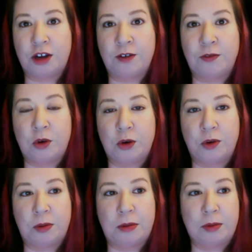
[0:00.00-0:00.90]
for
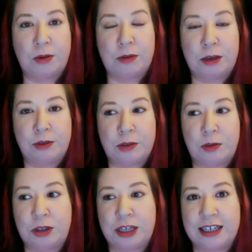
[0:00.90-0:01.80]
remembering people's
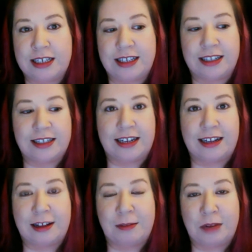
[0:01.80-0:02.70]
birthdays and
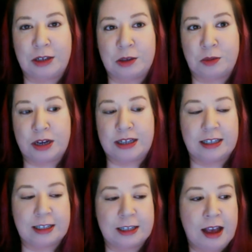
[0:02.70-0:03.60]
sending them nice
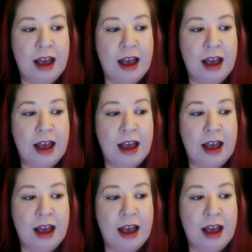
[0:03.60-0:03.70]
surprises.